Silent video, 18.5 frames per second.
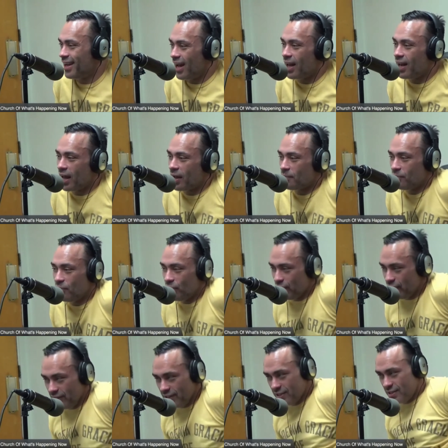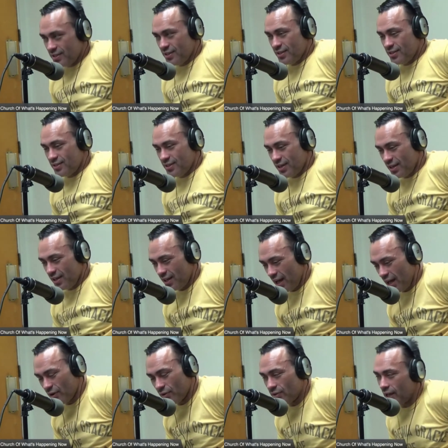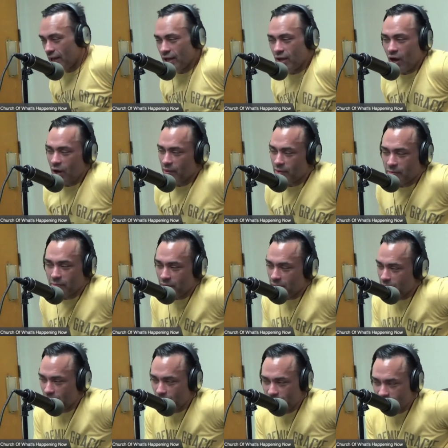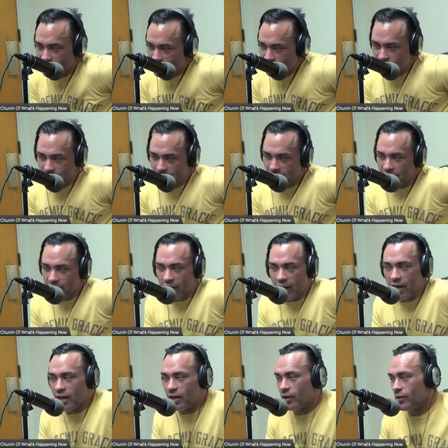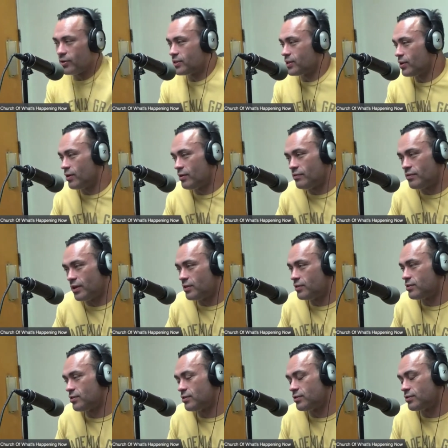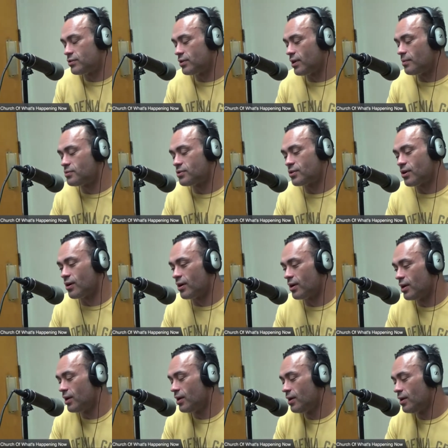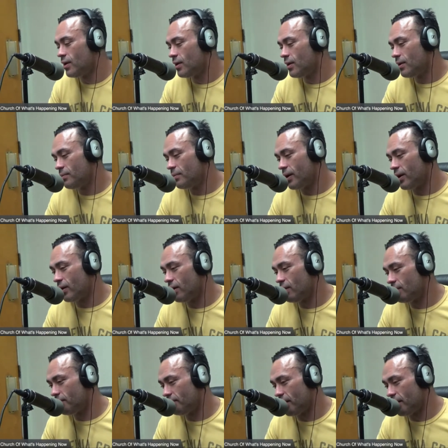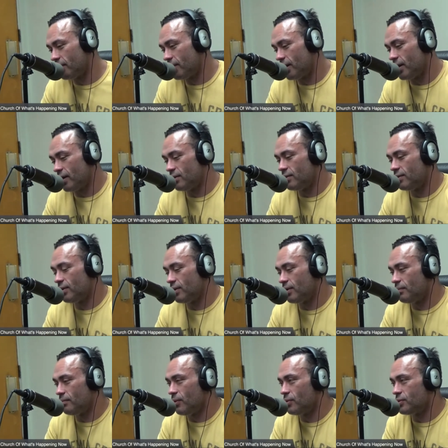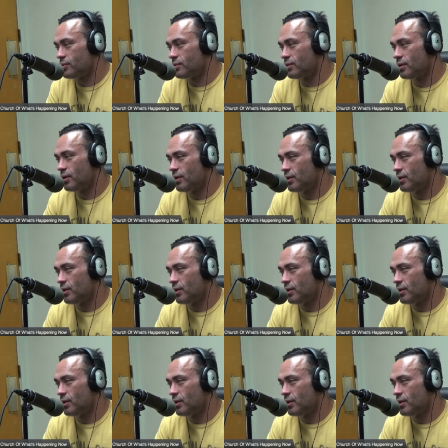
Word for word: I like movies that uh, I don't like comic book movies and shit like that. I ain't gonna go see no Avengers. I'm sorry about about that. I you know, think most,